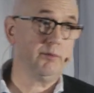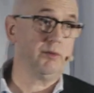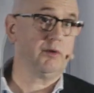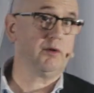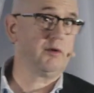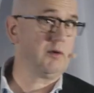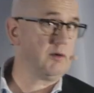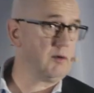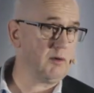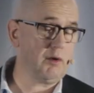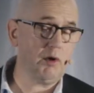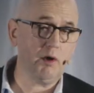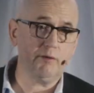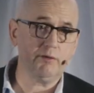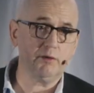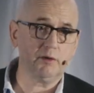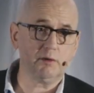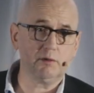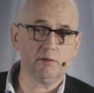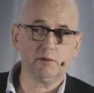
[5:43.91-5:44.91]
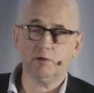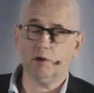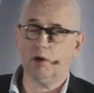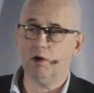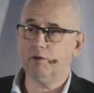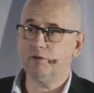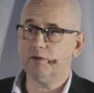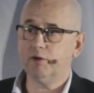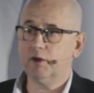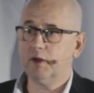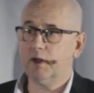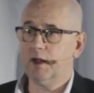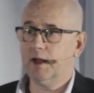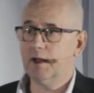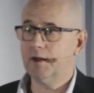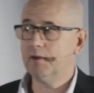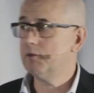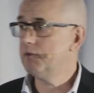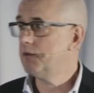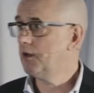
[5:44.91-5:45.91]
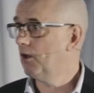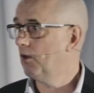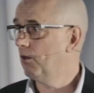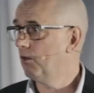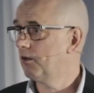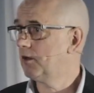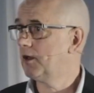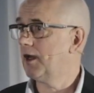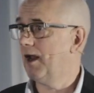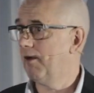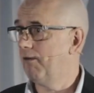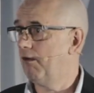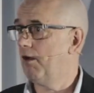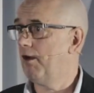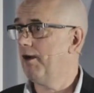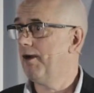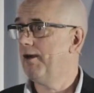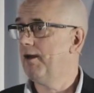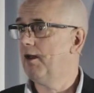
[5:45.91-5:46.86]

but often clever